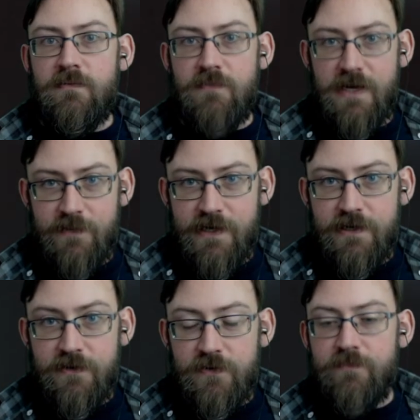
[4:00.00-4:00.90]
main
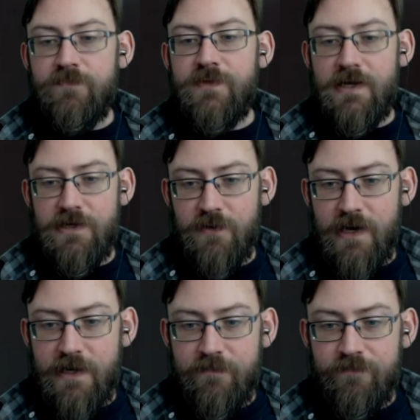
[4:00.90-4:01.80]
menu, and
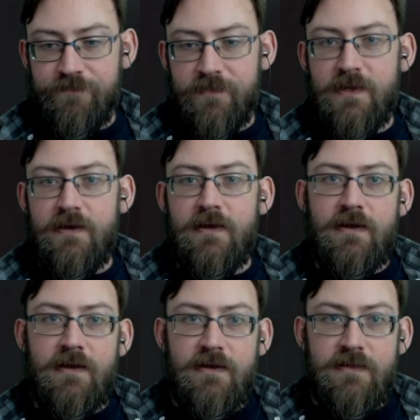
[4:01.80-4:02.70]
UI.
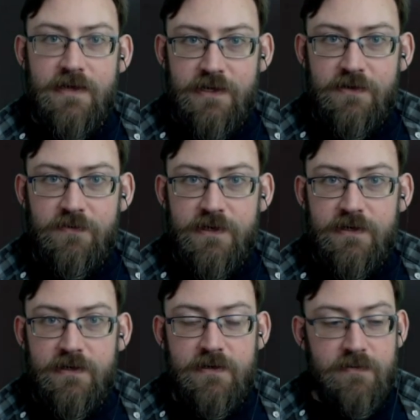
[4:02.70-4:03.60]
Thank you,
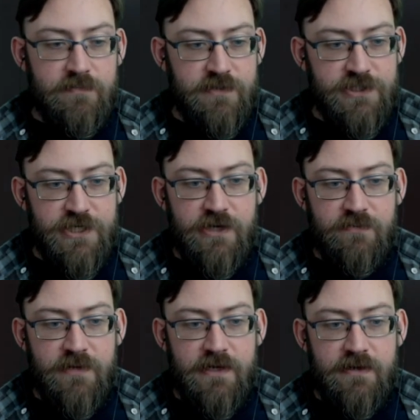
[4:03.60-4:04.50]
and uh, please check
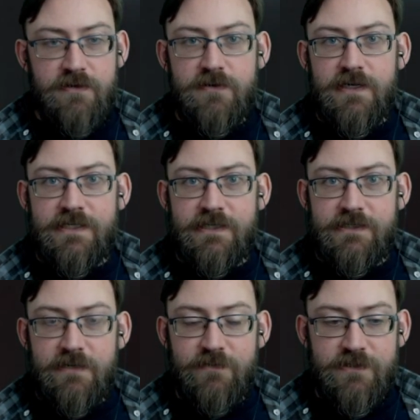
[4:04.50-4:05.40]
out my other content
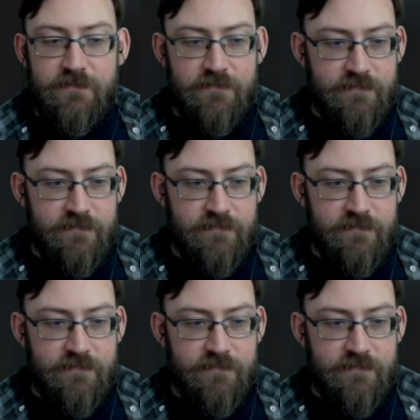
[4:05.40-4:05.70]
examples.